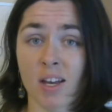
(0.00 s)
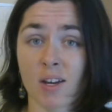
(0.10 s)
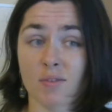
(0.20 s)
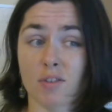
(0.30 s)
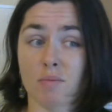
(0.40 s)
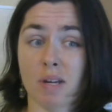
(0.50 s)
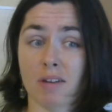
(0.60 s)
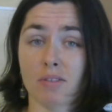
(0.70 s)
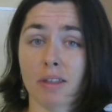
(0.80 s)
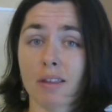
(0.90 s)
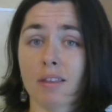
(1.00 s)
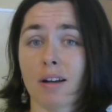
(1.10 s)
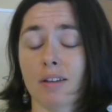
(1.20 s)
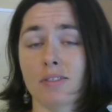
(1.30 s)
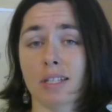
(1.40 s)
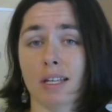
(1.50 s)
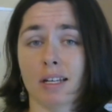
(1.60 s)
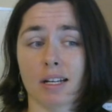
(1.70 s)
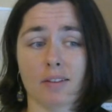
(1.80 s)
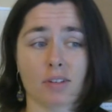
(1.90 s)
From everything that I've seen
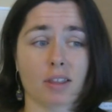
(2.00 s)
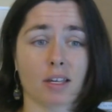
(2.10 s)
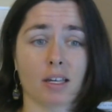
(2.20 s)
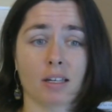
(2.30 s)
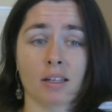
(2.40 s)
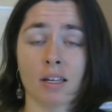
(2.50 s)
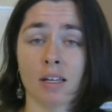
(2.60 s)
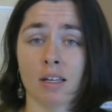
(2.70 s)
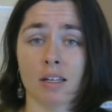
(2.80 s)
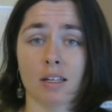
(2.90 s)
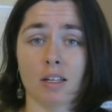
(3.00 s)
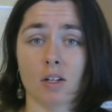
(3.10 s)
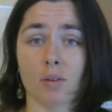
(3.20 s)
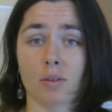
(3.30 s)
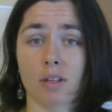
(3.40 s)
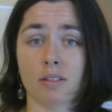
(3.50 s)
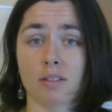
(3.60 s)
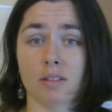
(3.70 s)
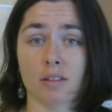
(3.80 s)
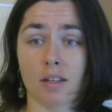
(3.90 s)
and everything,
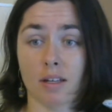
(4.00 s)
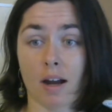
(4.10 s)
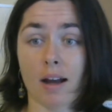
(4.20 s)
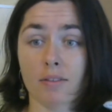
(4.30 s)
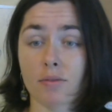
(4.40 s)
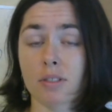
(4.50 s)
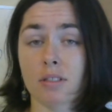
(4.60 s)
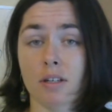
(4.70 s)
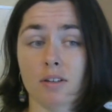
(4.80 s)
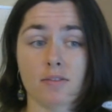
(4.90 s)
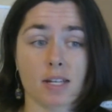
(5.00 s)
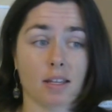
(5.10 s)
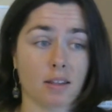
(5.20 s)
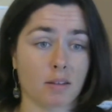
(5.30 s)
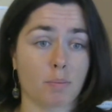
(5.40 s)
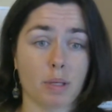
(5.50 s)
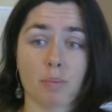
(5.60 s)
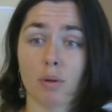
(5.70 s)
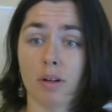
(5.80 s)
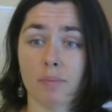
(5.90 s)
that I've received and
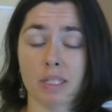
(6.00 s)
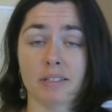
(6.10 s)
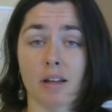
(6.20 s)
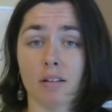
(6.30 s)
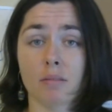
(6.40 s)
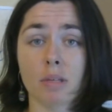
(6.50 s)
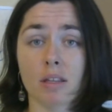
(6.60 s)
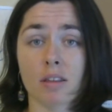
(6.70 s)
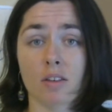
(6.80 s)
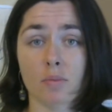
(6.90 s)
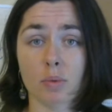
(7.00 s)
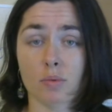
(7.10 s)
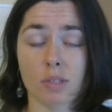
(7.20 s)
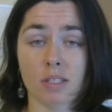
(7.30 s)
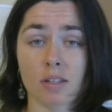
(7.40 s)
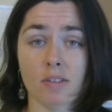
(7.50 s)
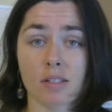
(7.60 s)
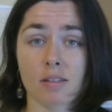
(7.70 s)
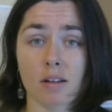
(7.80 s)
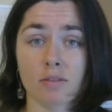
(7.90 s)
people have been telling me that they've been receiving
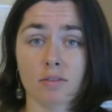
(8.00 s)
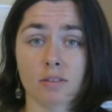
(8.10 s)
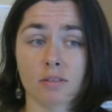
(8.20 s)
stuff,